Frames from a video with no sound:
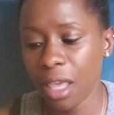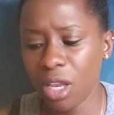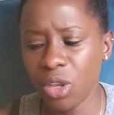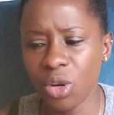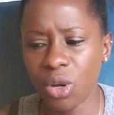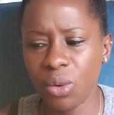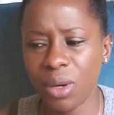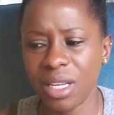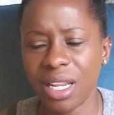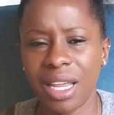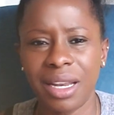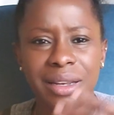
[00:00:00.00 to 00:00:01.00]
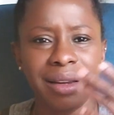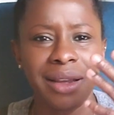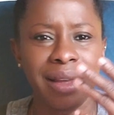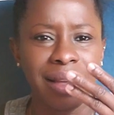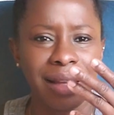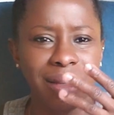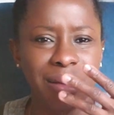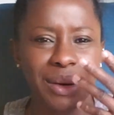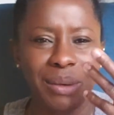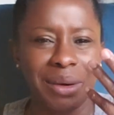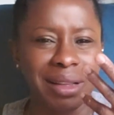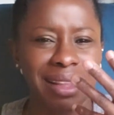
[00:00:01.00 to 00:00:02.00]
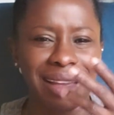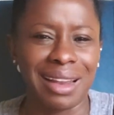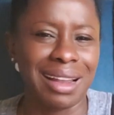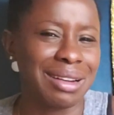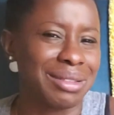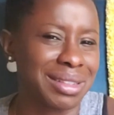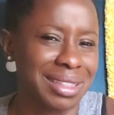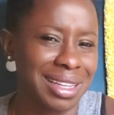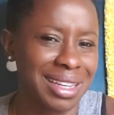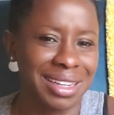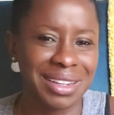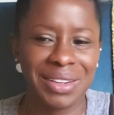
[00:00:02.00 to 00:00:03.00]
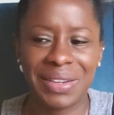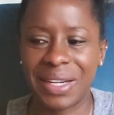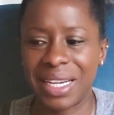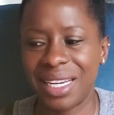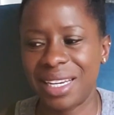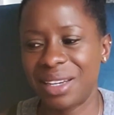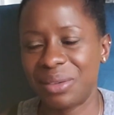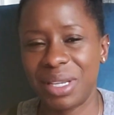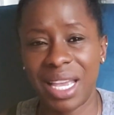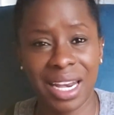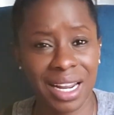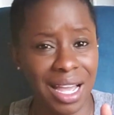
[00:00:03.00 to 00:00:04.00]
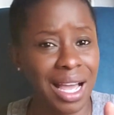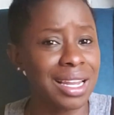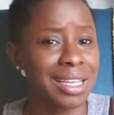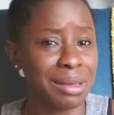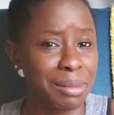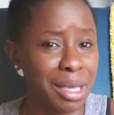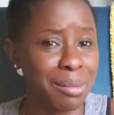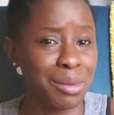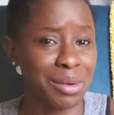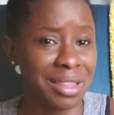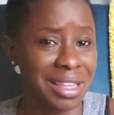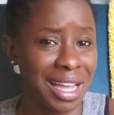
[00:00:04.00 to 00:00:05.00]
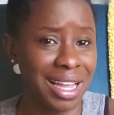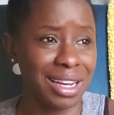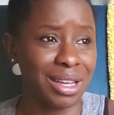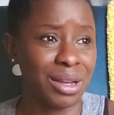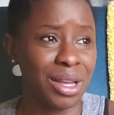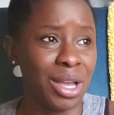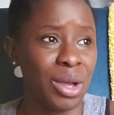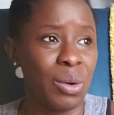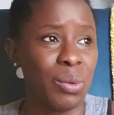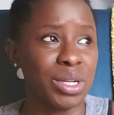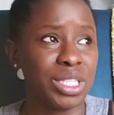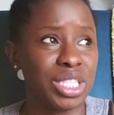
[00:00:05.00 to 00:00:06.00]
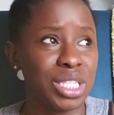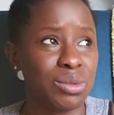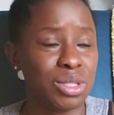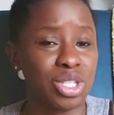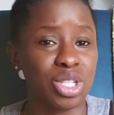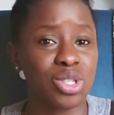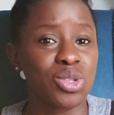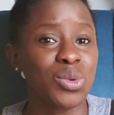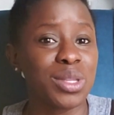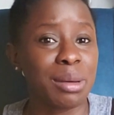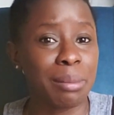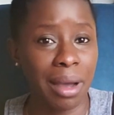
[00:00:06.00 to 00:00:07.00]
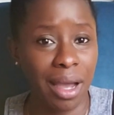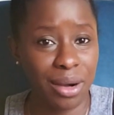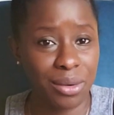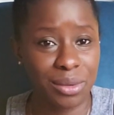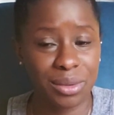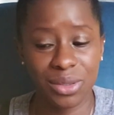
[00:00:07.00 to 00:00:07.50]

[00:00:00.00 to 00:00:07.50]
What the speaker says: And you don't want that. I don't want that, right? We had a colicky baby with Nyla when she was just doing the bottle.